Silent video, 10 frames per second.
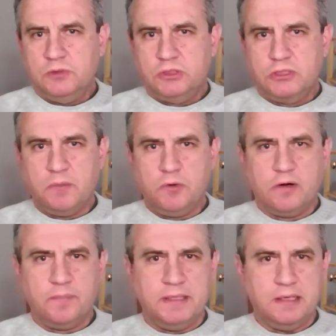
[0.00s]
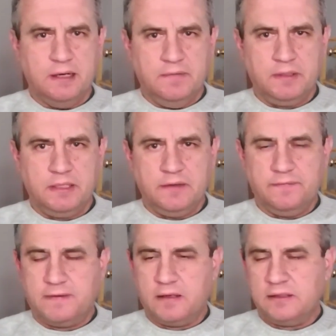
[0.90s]
Some could have been delivered in a
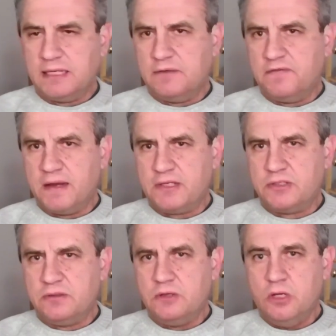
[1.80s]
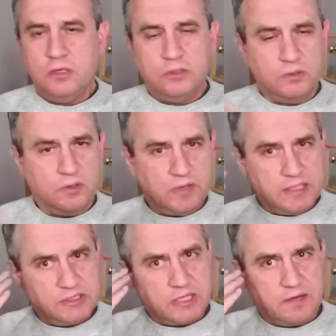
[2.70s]
front-hand fashion to the
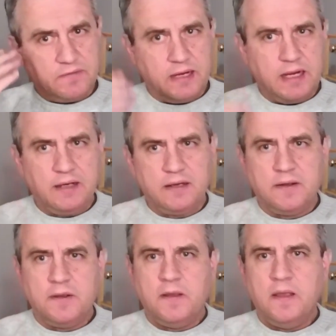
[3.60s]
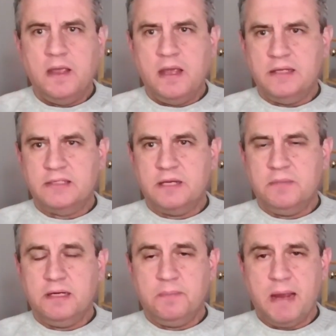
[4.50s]
right side of the head, and some
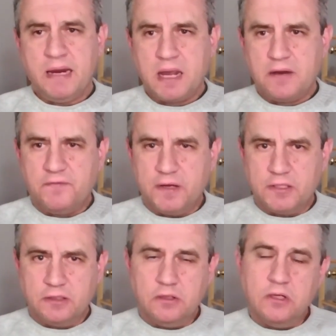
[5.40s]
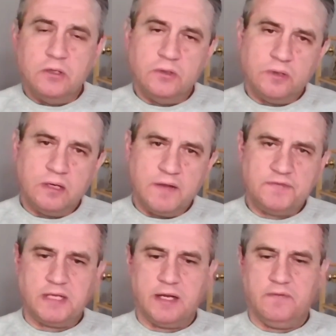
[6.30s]
in a backhand fashion to the left
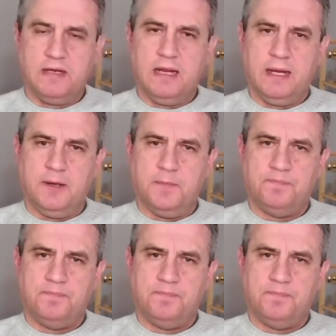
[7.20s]
side of the head.